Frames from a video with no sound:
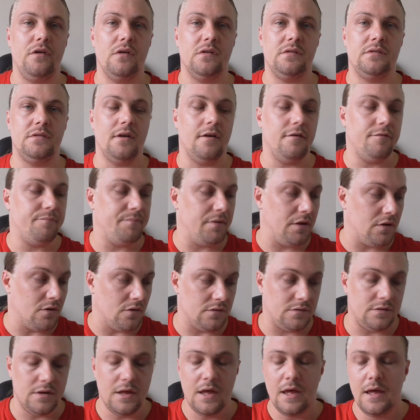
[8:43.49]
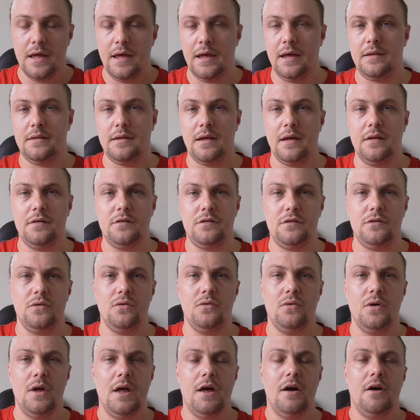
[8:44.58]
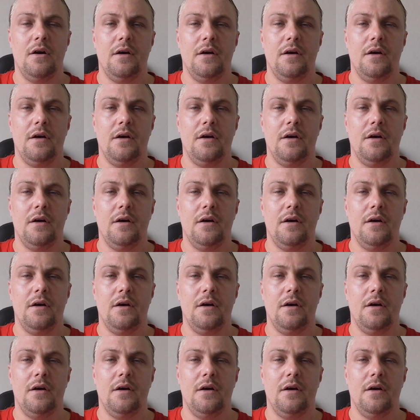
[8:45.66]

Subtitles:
yourself, because it tends to